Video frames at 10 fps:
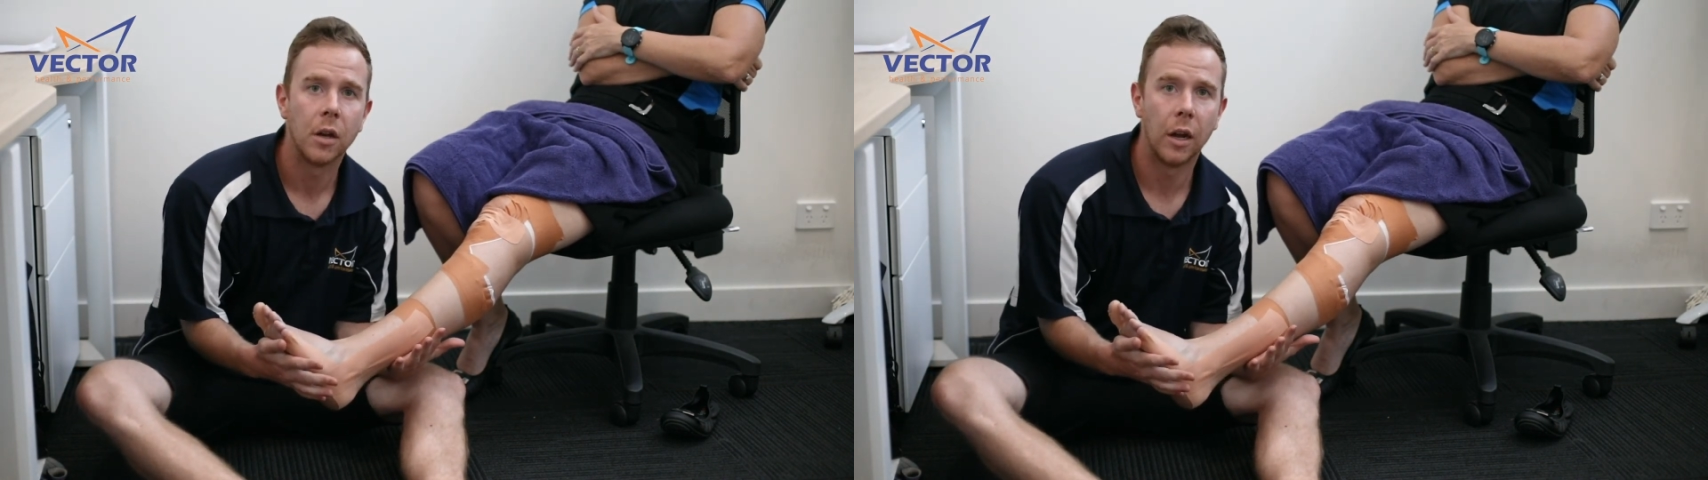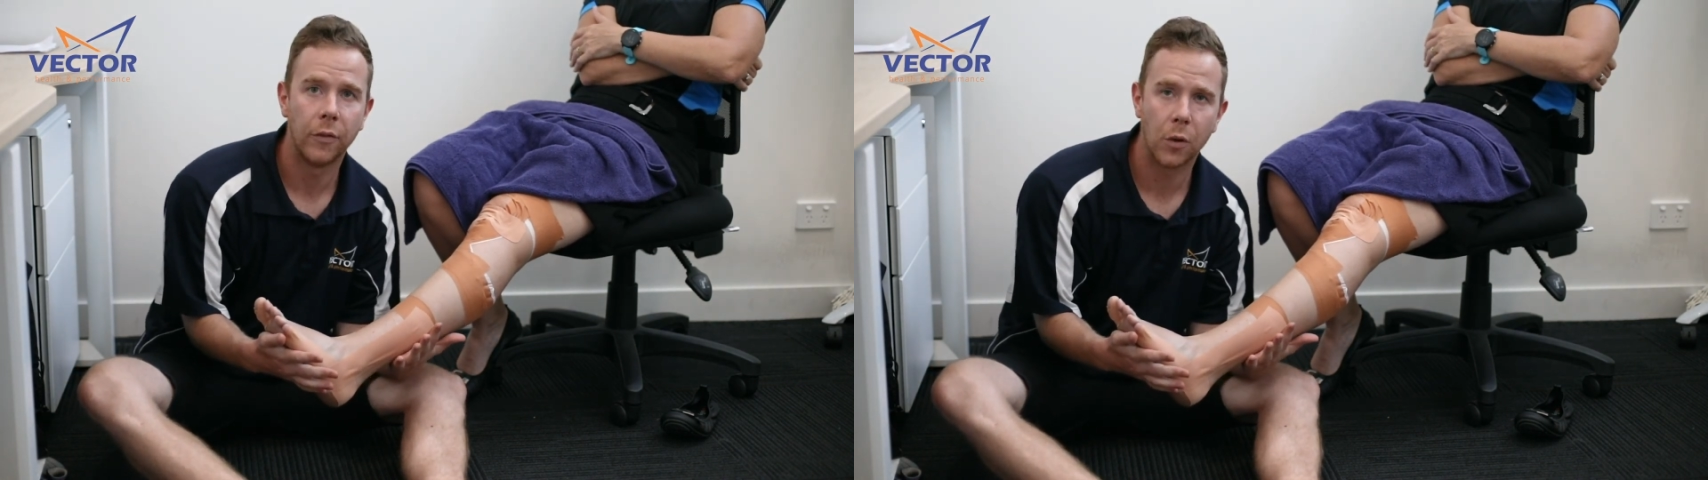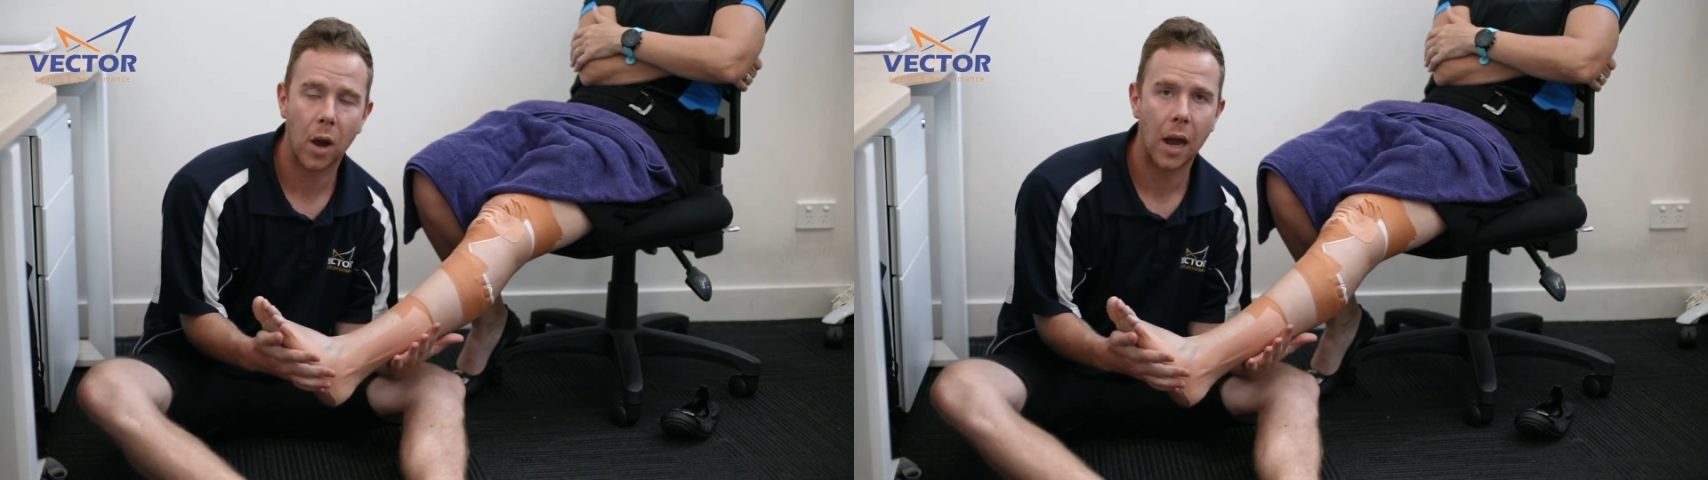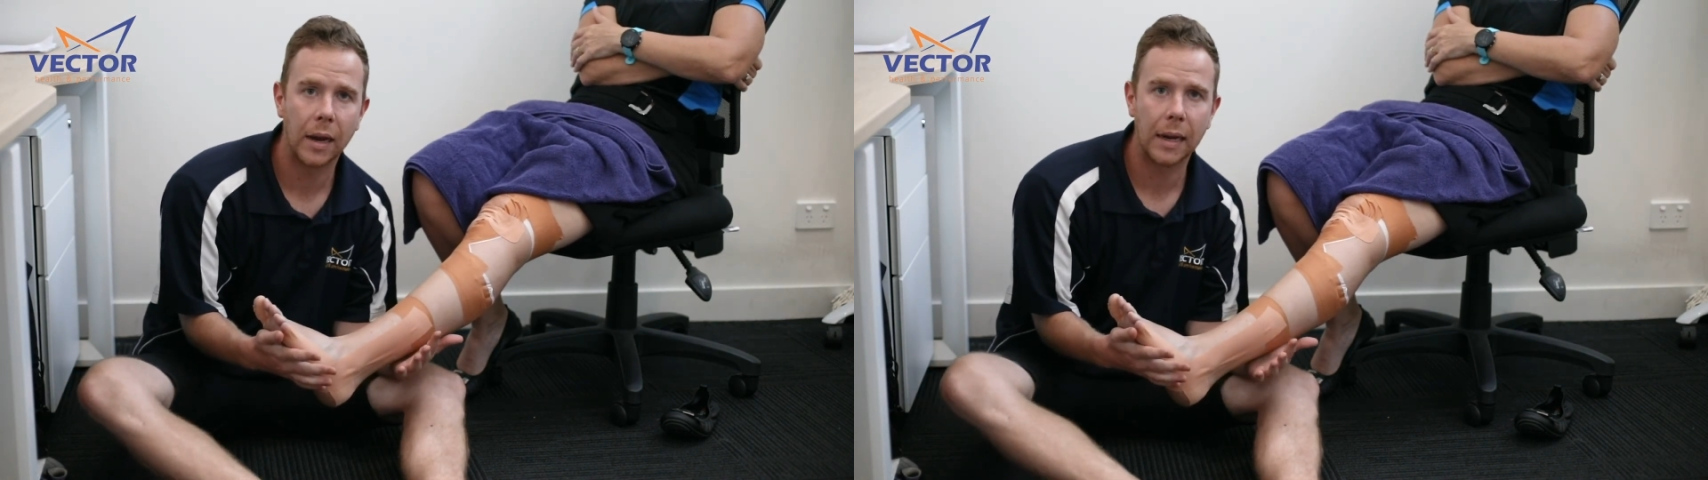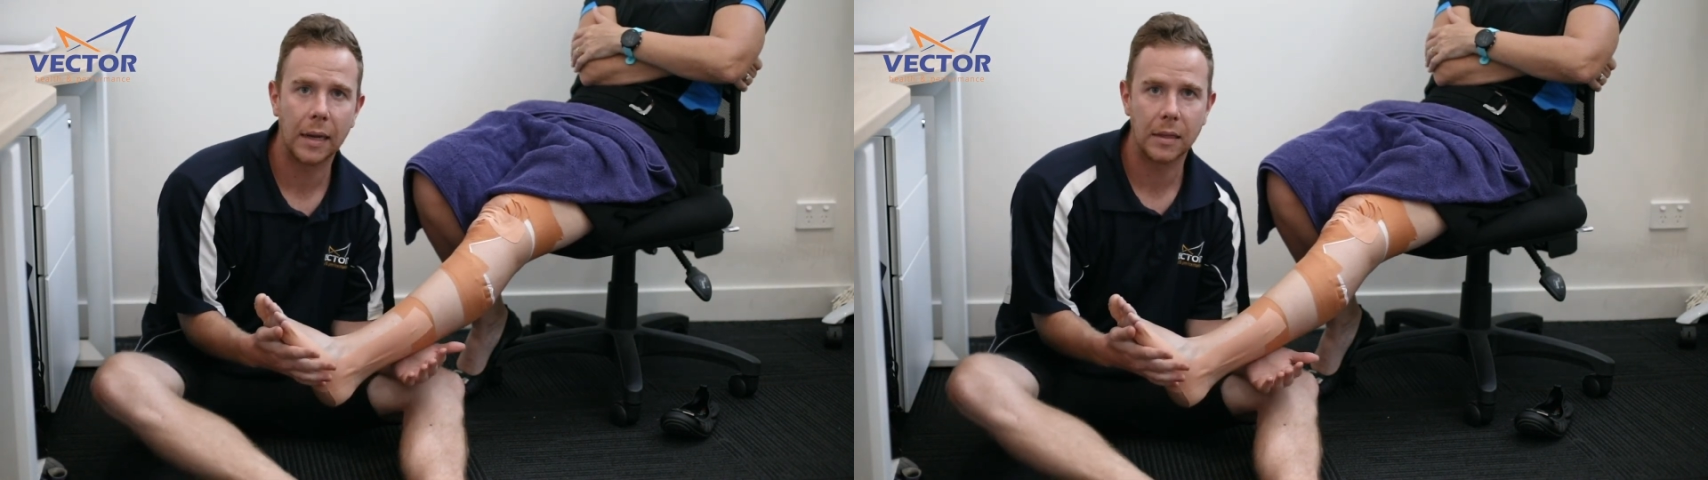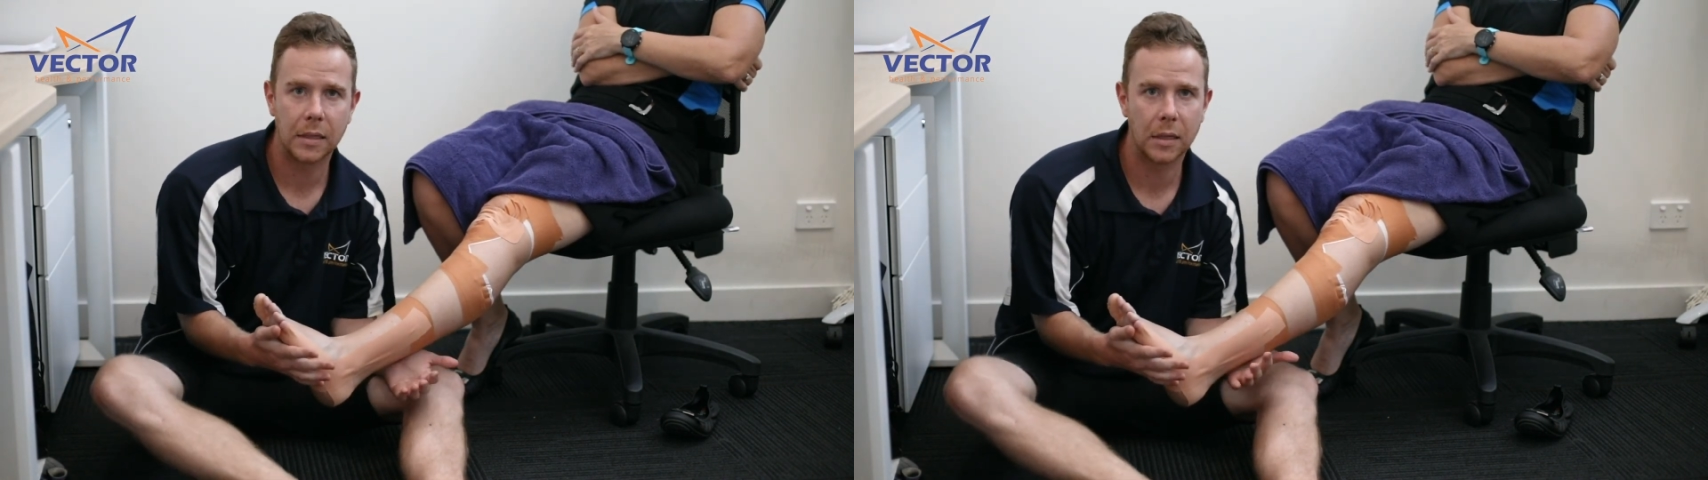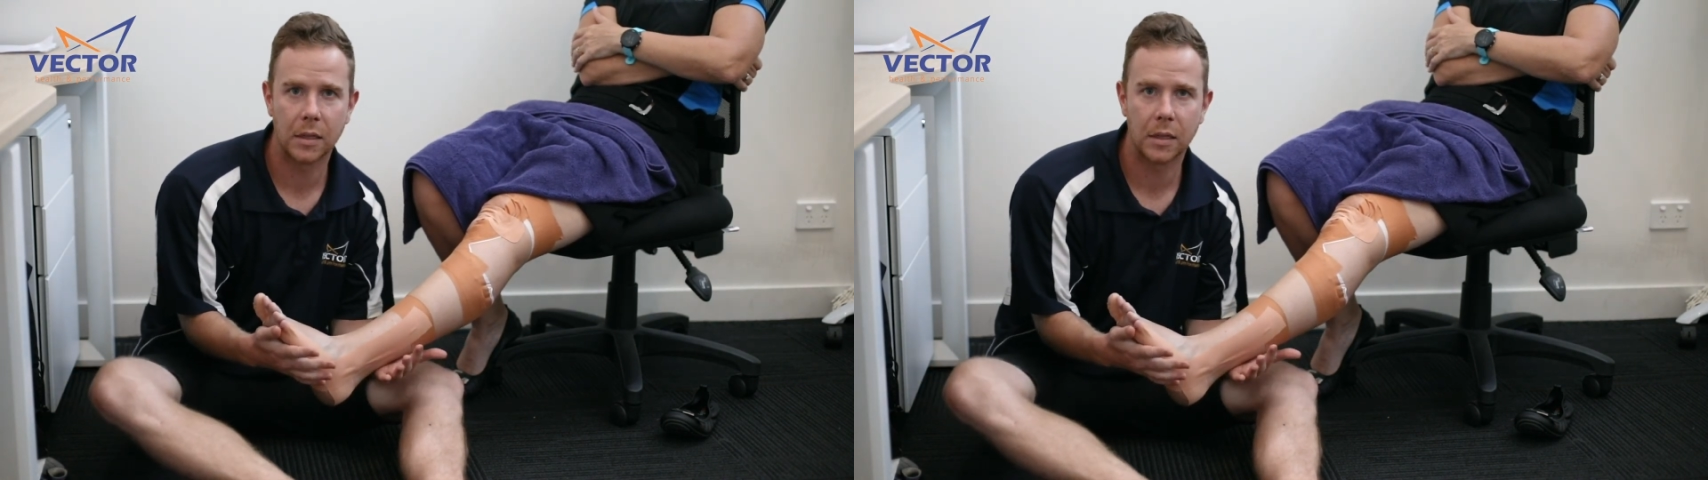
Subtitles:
If you are needing to